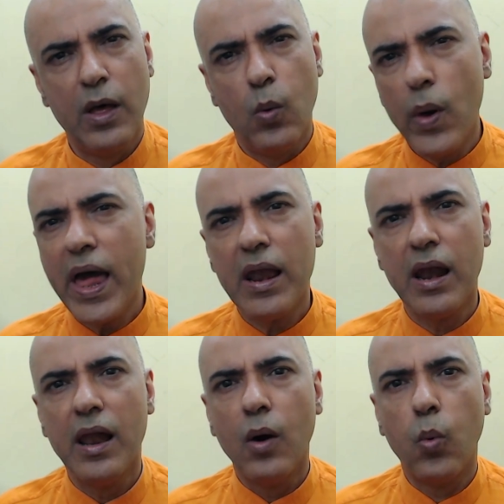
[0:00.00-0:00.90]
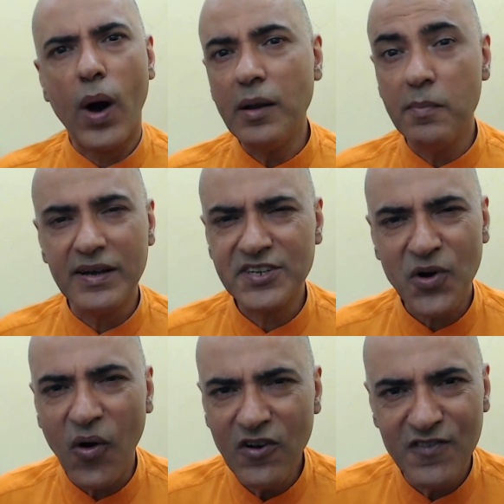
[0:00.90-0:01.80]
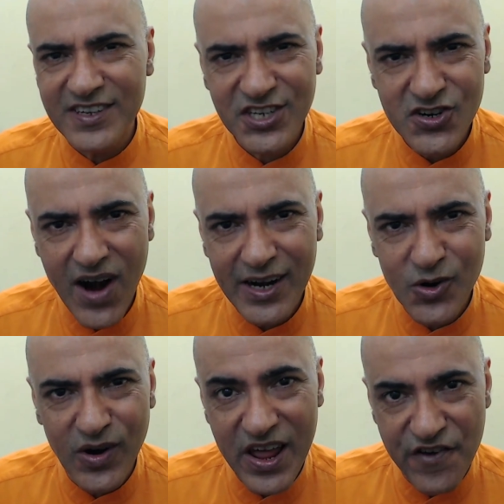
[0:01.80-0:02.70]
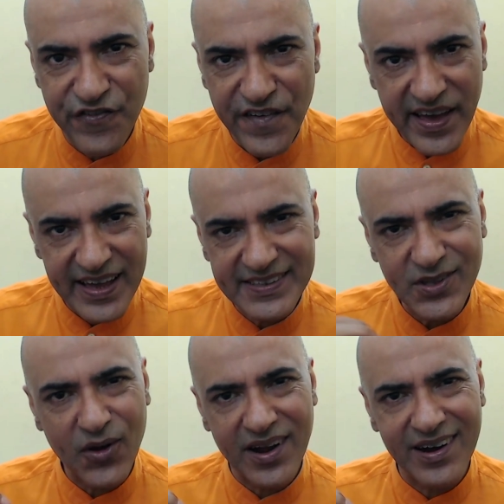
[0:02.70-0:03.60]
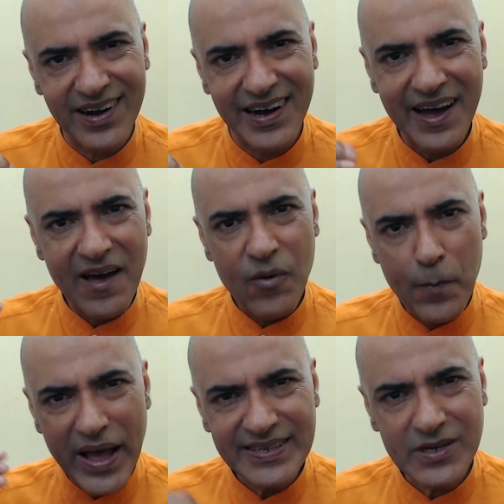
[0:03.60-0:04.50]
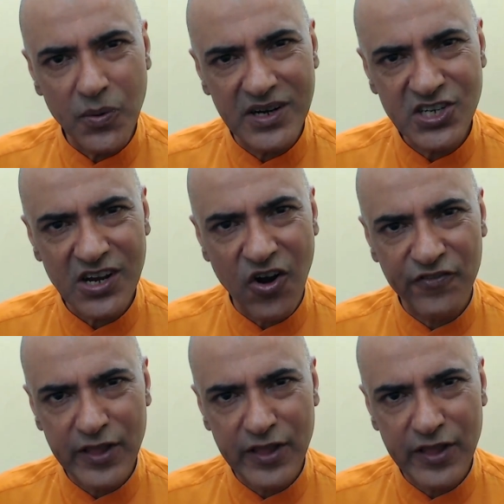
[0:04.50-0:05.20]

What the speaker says: well, one must always try to live his or her best version of